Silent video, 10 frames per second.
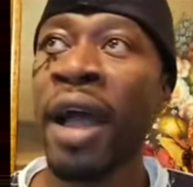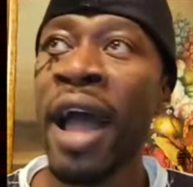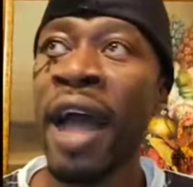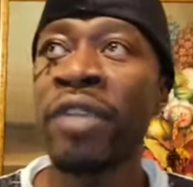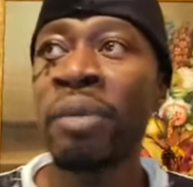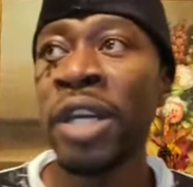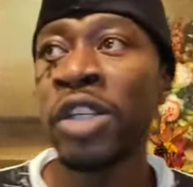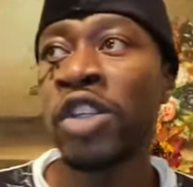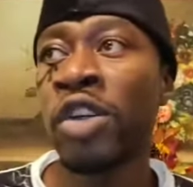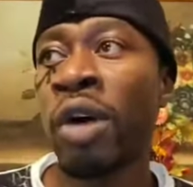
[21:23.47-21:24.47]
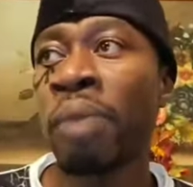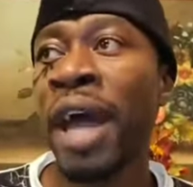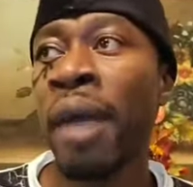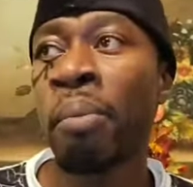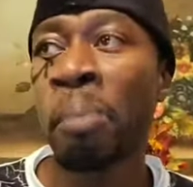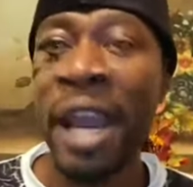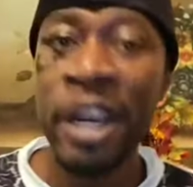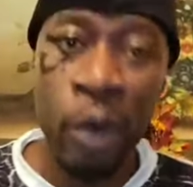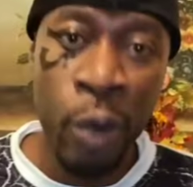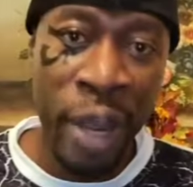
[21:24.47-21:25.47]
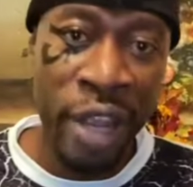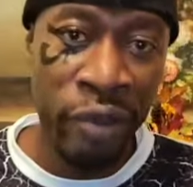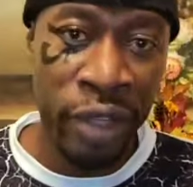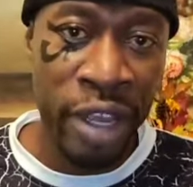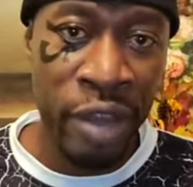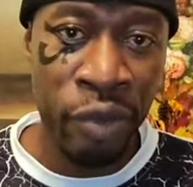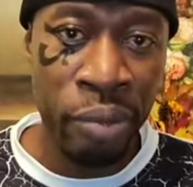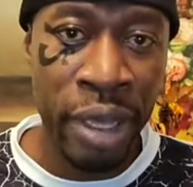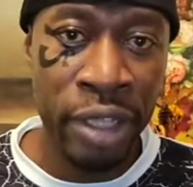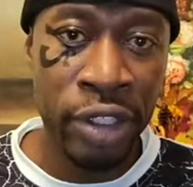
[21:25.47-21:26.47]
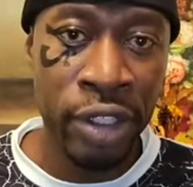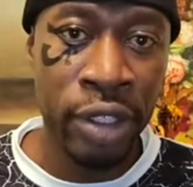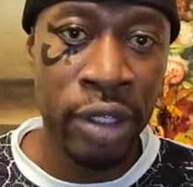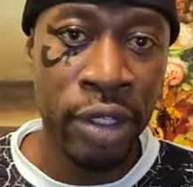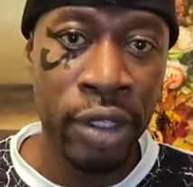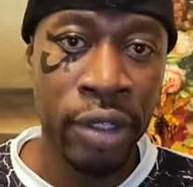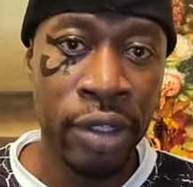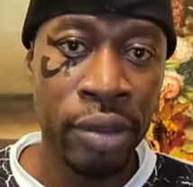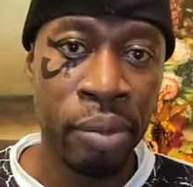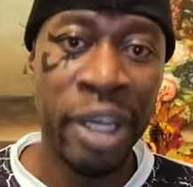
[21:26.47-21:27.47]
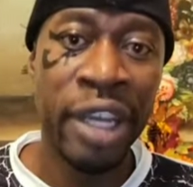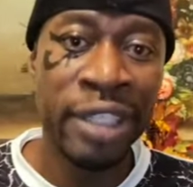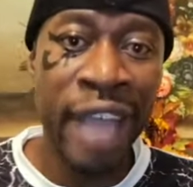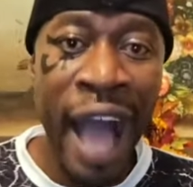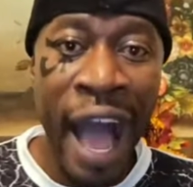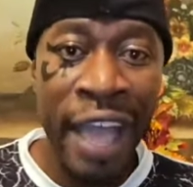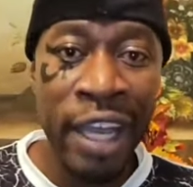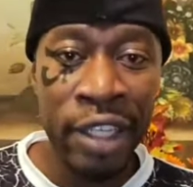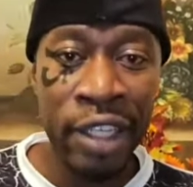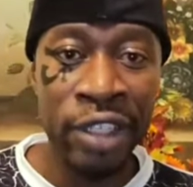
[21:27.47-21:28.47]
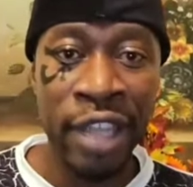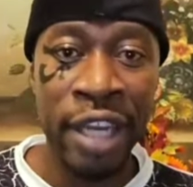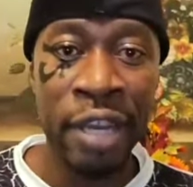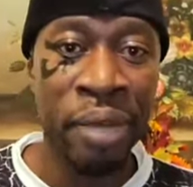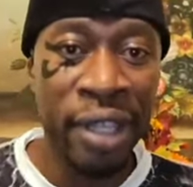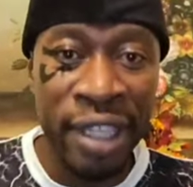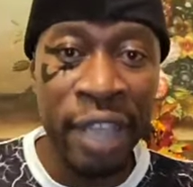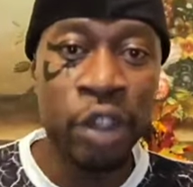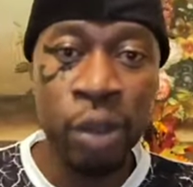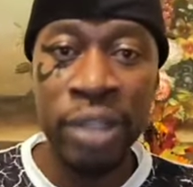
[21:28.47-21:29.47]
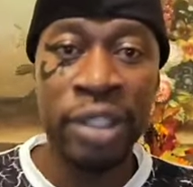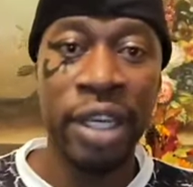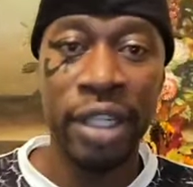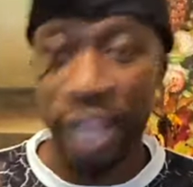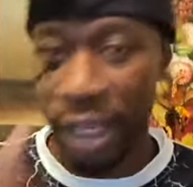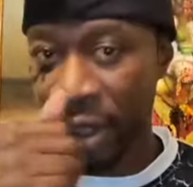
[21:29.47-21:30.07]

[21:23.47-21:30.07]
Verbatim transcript: I have to make sure I'm not microwaving the information because I understand it because I do it day to day.